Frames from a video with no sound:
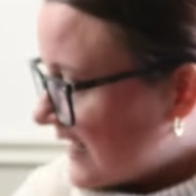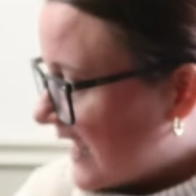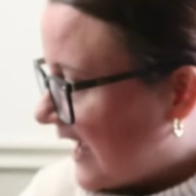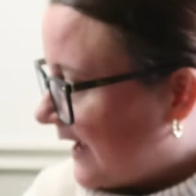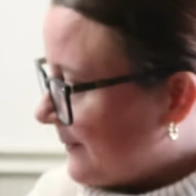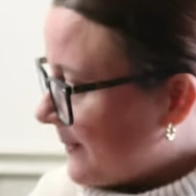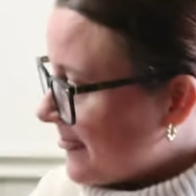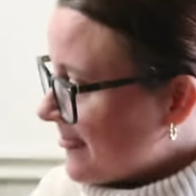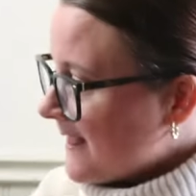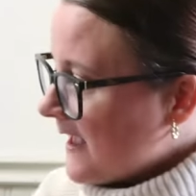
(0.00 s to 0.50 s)
is
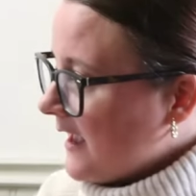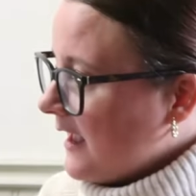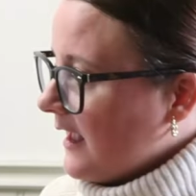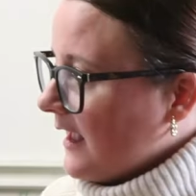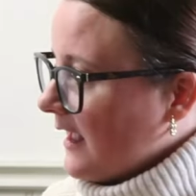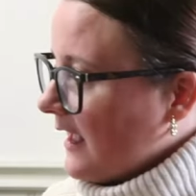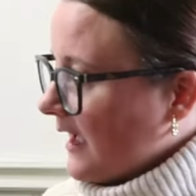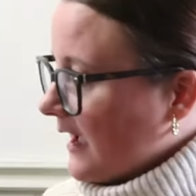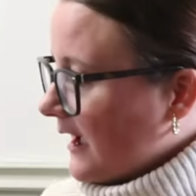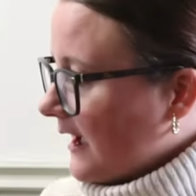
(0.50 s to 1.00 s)
that?
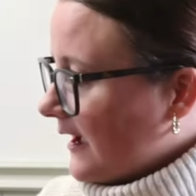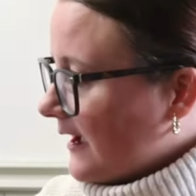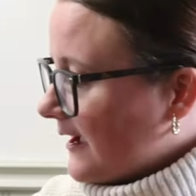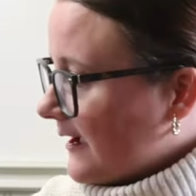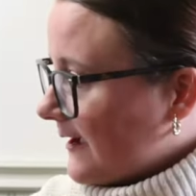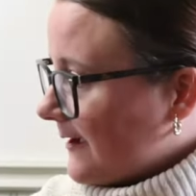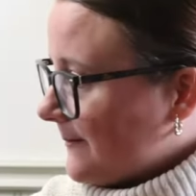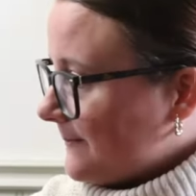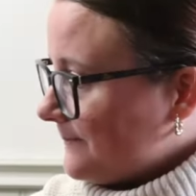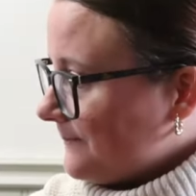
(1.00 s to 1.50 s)

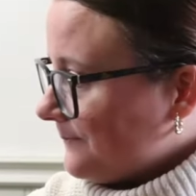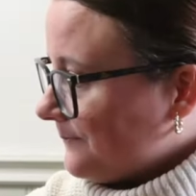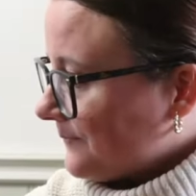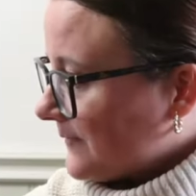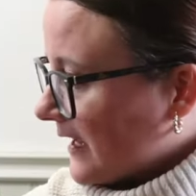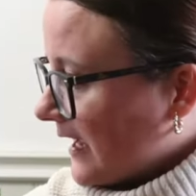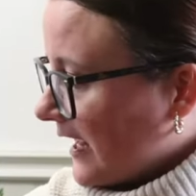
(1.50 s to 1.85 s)
Um,